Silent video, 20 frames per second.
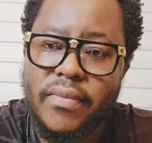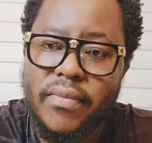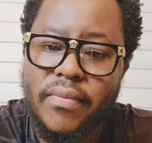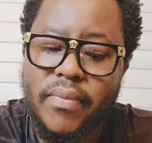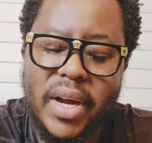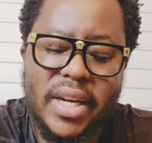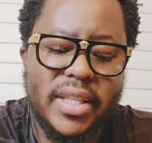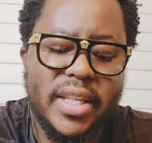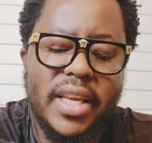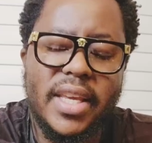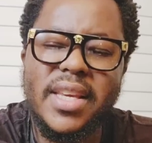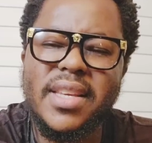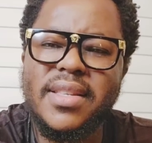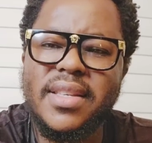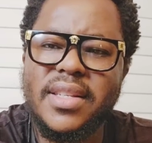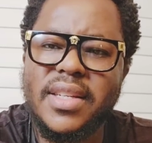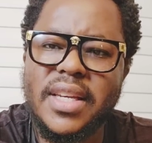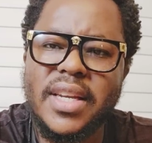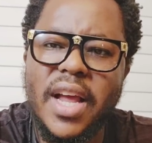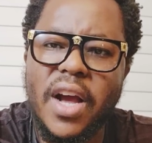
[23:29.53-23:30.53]
But there
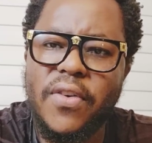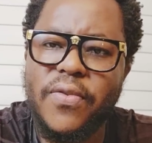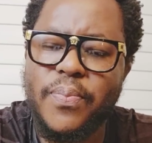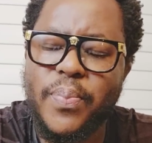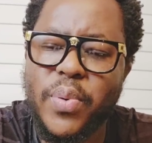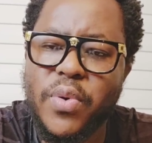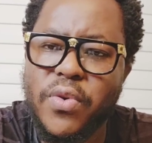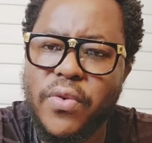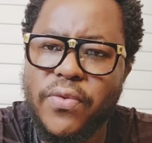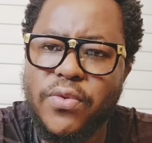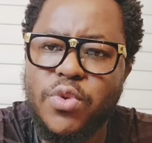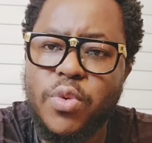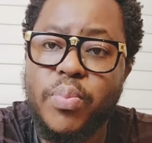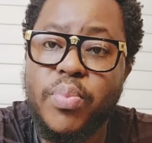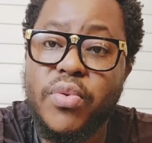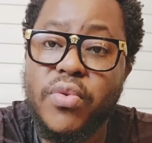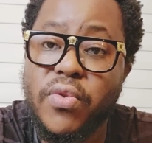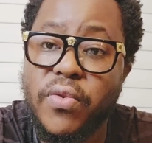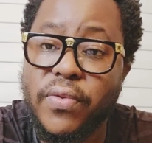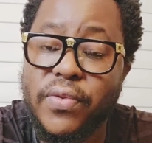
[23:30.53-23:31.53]
isn't enough proof to
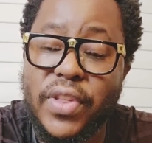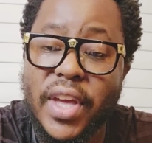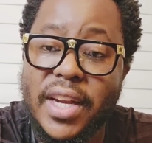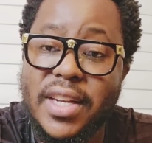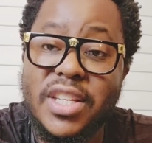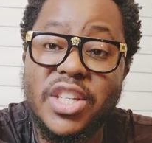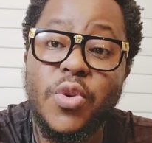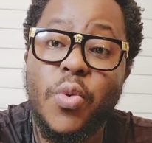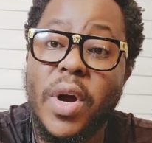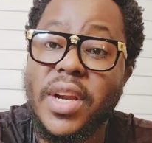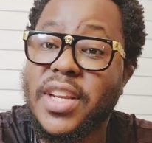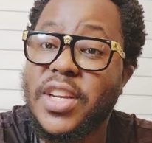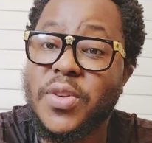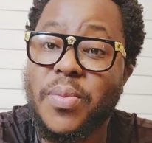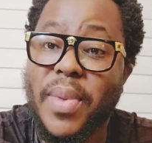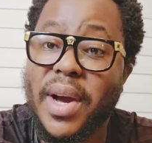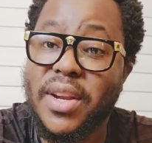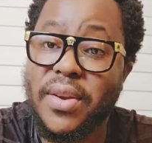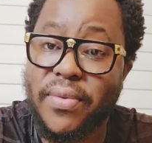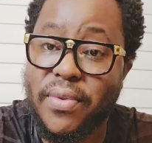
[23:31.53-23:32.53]
prove that she wanted
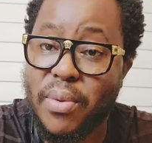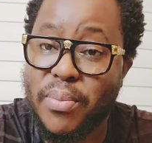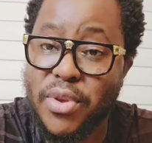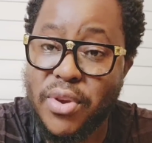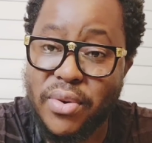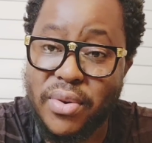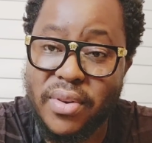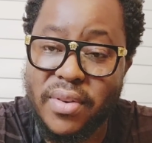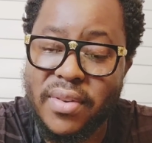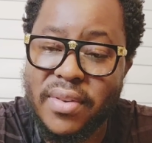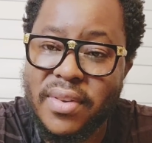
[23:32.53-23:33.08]
money from you.